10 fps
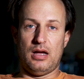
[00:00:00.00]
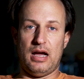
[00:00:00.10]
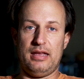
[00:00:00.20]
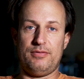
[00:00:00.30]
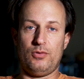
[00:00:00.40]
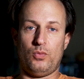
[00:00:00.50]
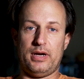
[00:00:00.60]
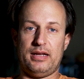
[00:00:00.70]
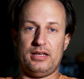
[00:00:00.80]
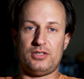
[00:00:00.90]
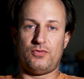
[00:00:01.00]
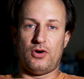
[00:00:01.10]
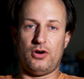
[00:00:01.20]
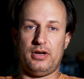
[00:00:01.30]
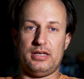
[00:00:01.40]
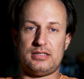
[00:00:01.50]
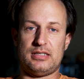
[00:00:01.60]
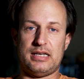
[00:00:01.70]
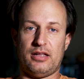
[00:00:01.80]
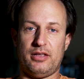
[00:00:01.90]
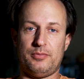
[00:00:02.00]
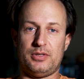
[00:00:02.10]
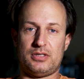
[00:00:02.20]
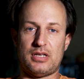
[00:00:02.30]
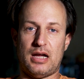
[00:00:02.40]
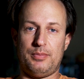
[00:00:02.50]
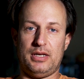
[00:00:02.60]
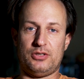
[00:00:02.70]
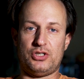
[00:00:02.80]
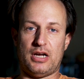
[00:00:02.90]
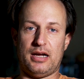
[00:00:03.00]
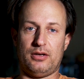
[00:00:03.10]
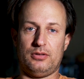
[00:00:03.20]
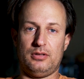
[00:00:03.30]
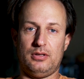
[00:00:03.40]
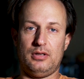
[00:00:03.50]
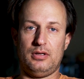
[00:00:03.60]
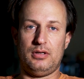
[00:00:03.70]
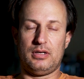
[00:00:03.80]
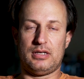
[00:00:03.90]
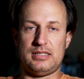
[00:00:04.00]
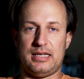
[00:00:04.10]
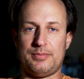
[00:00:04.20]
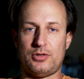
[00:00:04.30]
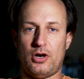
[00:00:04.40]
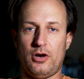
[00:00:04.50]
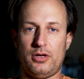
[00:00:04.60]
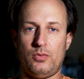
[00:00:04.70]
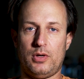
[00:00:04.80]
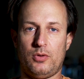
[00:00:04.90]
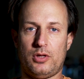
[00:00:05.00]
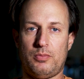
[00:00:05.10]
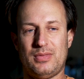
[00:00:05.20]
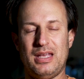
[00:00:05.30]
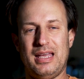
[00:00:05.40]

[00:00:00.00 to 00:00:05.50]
I even went as far as to tell him to stop being a child because he kept arguing with me.